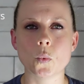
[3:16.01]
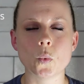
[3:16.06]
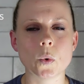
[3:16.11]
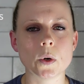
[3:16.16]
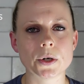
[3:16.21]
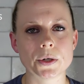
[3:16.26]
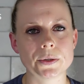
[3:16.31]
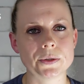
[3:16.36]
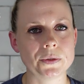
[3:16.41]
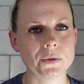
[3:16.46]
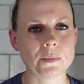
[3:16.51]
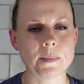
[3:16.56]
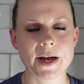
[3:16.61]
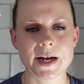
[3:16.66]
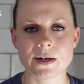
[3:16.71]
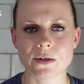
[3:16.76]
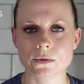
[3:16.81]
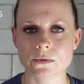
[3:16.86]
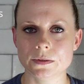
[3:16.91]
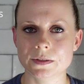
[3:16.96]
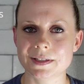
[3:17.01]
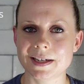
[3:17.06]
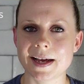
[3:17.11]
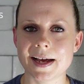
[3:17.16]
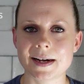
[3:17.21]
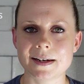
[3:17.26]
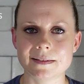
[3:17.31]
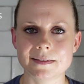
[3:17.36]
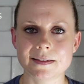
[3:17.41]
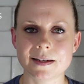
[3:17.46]
1 or 2 pounds
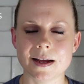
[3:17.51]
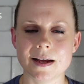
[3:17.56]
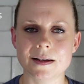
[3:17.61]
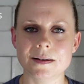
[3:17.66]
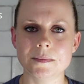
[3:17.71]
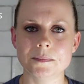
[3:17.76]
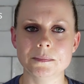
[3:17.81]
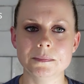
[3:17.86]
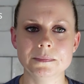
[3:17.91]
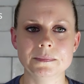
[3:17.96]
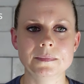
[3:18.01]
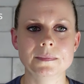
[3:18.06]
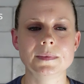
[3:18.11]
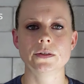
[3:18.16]
at a time.